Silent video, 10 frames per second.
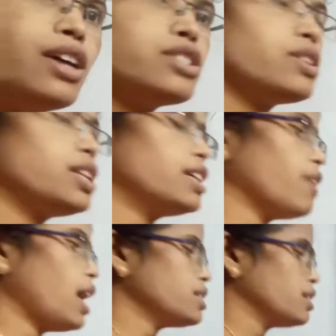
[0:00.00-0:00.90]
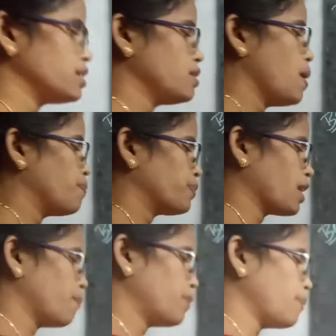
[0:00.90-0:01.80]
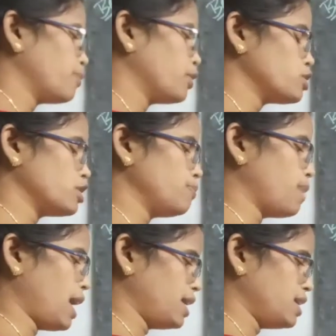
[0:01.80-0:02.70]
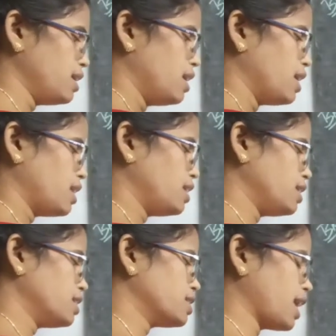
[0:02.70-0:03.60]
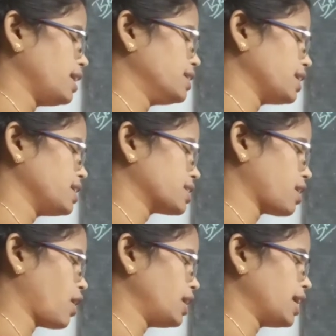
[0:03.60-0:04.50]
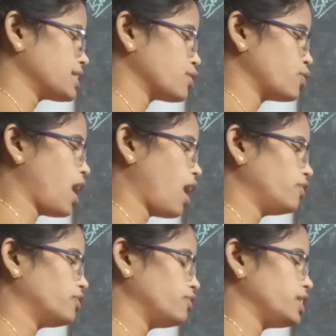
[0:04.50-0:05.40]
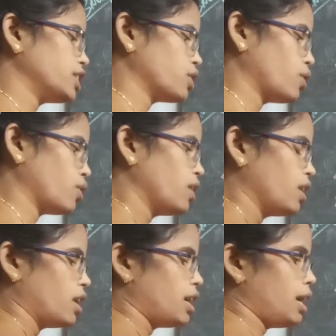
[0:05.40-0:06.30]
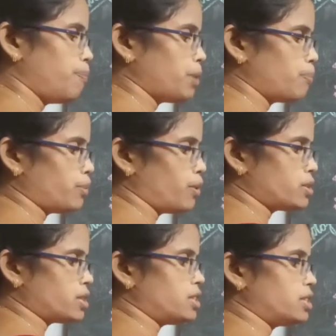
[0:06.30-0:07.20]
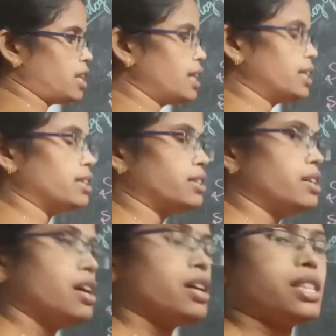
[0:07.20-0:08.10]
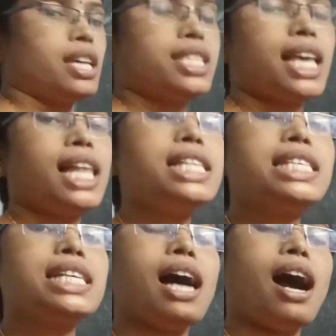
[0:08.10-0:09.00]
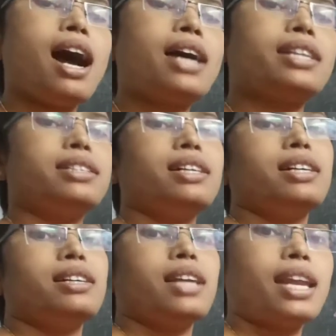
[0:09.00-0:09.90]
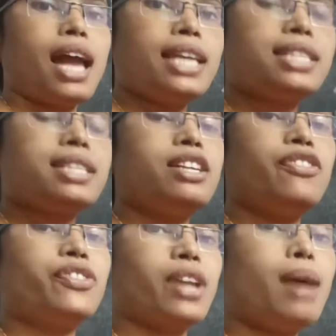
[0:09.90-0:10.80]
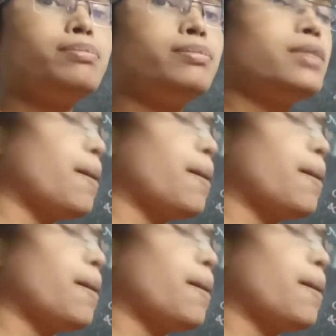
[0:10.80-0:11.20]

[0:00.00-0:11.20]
So that was proposed by another scientist called as Rudolf Virchow. He proposed that the cells are arised from